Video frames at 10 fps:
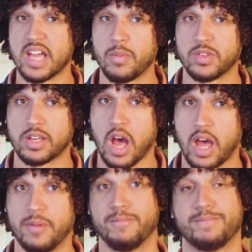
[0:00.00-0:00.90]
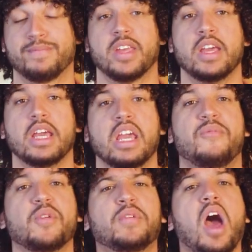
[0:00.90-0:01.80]
time with God.
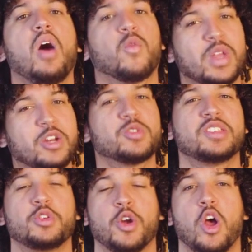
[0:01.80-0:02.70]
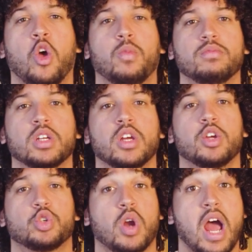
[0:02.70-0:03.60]
If you've got readers in your home,
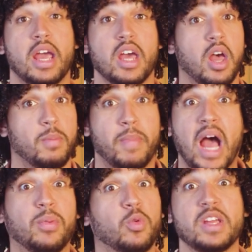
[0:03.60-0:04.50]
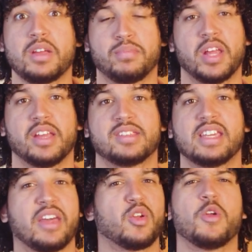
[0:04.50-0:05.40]
try a Bible reading plan together